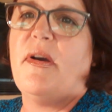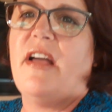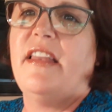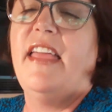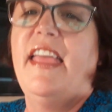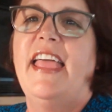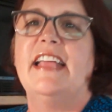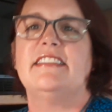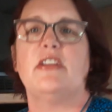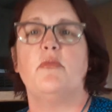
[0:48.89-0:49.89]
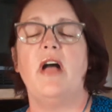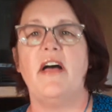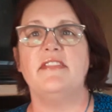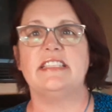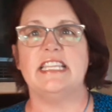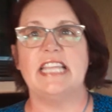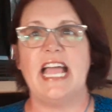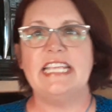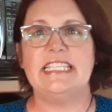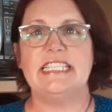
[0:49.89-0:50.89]
Pot. And so we'll have us a
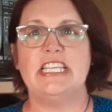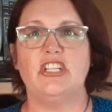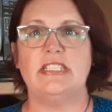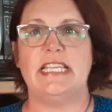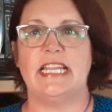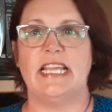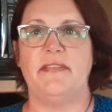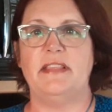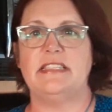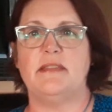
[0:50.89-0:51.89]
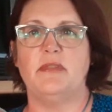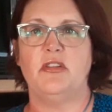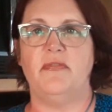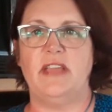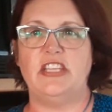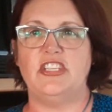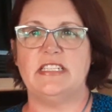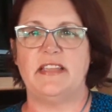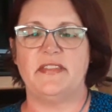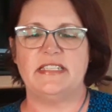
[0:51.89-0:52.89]
nice little dinner and then some little
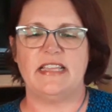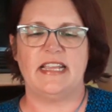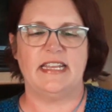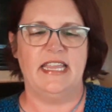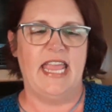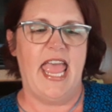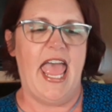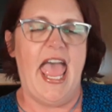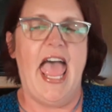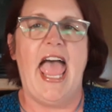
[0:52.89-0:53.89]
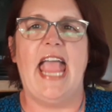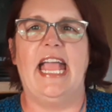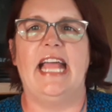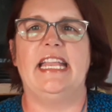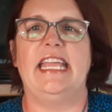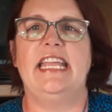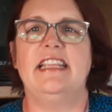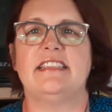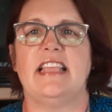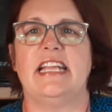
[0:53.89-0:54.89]
veggies on the side and it
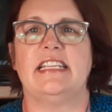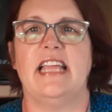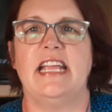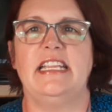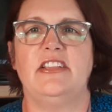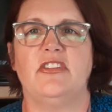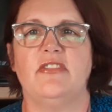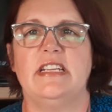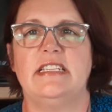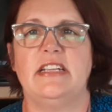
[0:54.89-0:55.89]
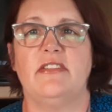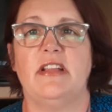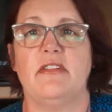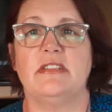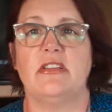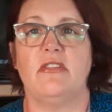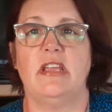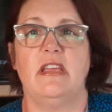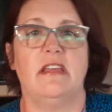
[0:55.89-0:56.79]
is like 90 degrees here in Arizona.